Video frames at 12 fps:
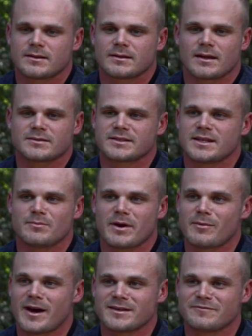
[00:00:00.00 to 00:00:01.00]
I'll just keep my
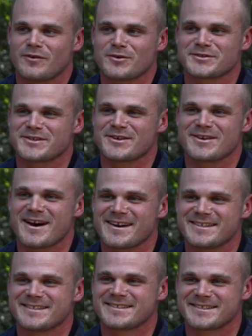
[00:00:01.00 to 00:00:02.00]
mind focused on
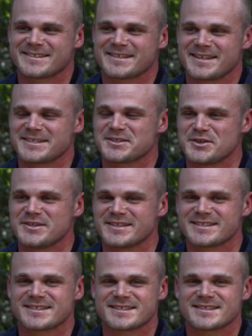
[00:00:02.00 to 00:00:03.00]
God and His
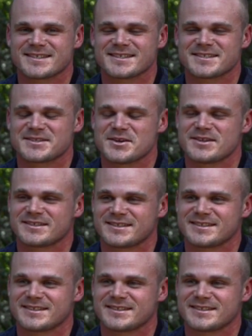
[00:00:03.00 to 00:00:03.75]
goodness. So.